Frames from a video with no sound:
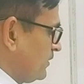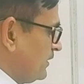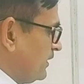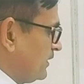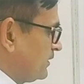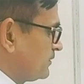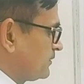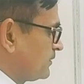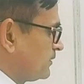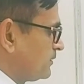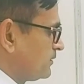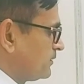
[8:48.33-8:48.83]

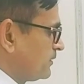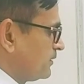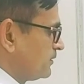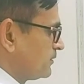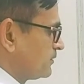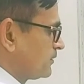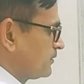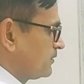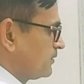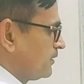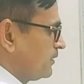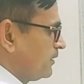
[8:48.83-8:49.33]
Next
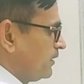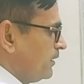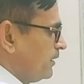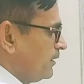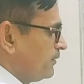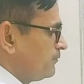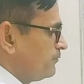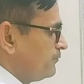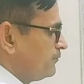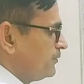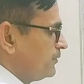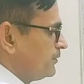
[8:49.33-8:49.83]
sentence:
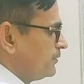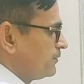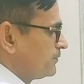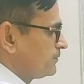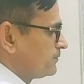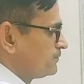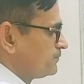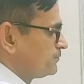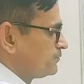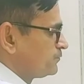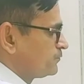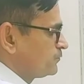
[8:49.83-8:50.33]
have
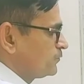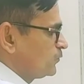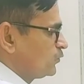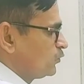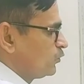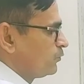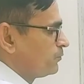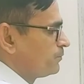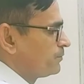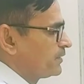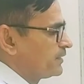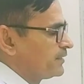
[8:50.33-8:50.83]
we
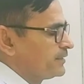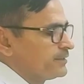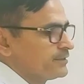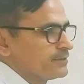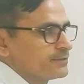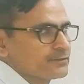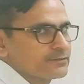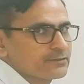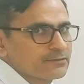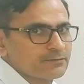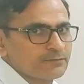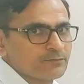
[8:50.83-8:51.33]
no
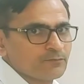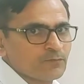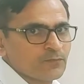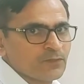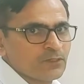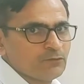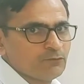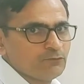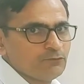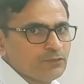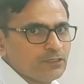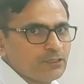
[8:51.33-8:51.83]
players?
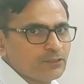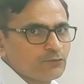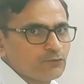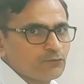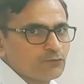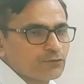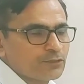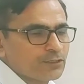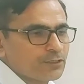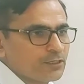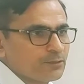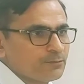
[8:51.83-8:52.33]
We are
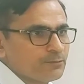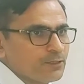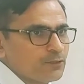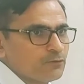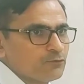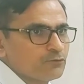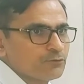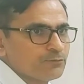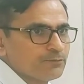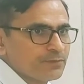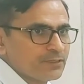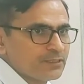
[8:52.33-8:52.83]
talking
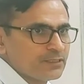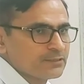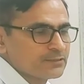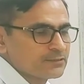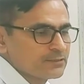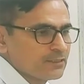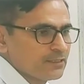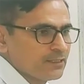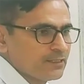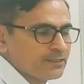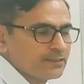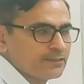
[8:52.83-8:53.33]
about
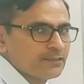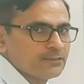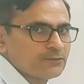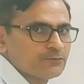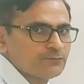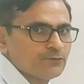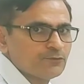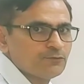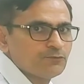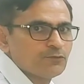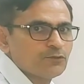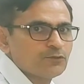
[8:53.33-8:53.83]
players. Like
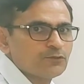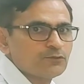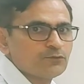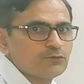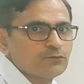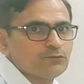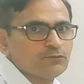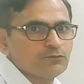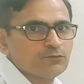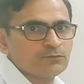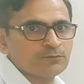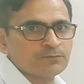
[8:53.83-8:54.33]
as we want
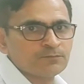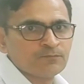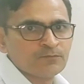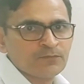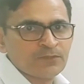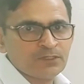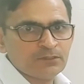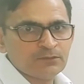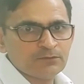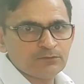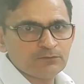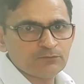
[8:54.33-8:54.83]
to
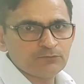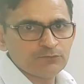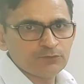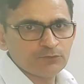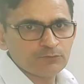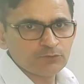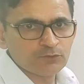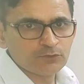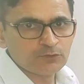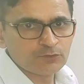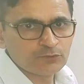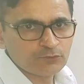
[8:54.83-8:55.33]

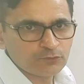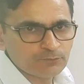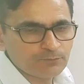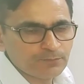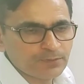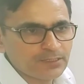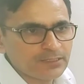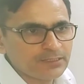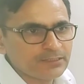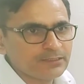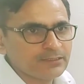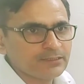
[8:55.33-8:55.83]

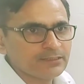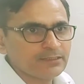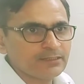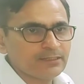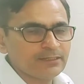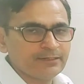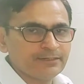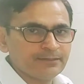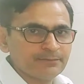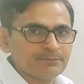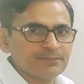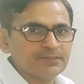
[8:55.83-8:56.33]
play
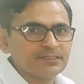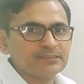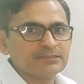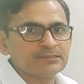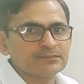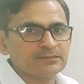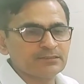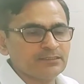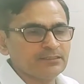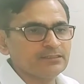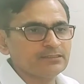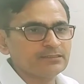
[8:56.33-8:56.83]
any
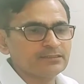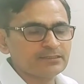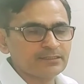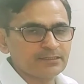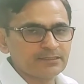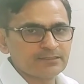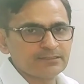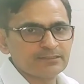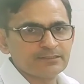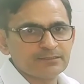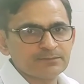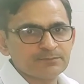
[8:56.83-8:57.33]
match, any
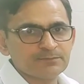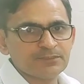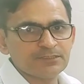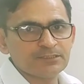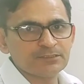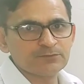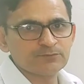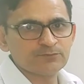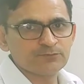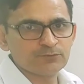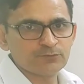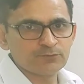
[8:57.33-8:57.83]
cricket
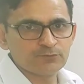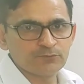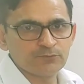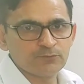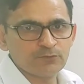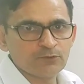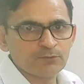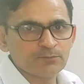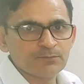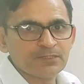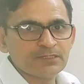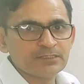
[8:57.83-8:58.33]
match,
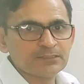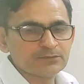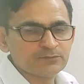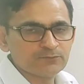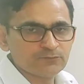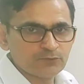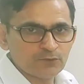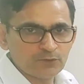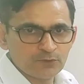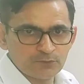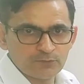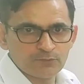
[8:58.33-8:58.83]
football match,
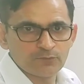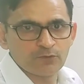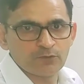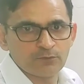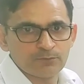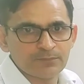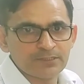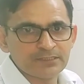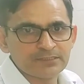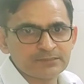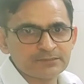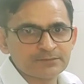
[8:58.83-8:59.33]

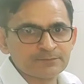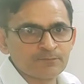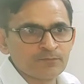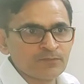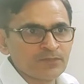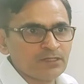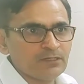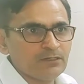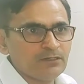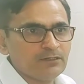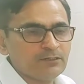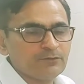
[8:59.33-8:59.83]
volleyball match,
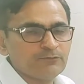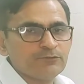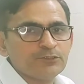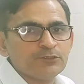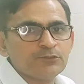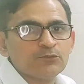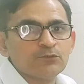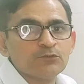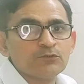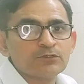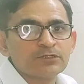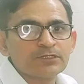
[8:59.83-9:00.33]
and we
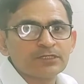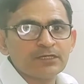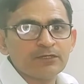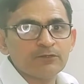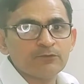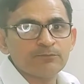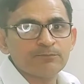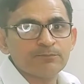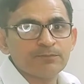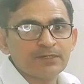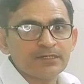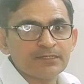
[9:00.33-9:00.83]
don't
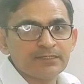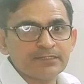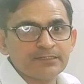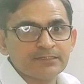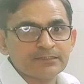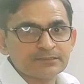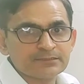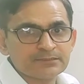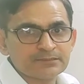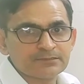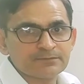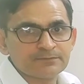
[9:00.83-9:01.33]
have
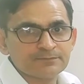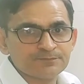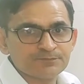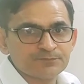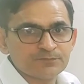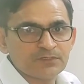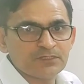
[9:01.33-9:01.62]
players.